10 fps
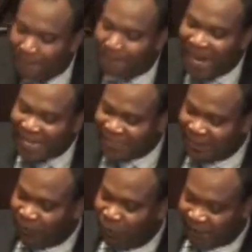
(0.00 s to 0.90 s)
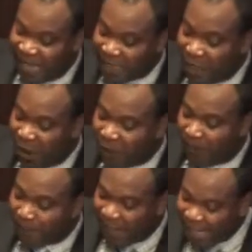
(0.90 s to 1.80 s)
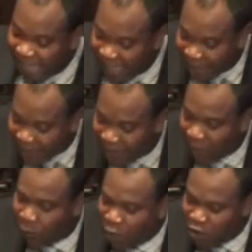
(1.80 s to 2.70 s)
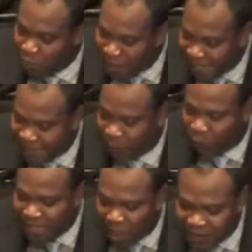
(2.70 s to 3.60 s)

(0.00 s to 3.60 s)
but we thank God, prayer was made without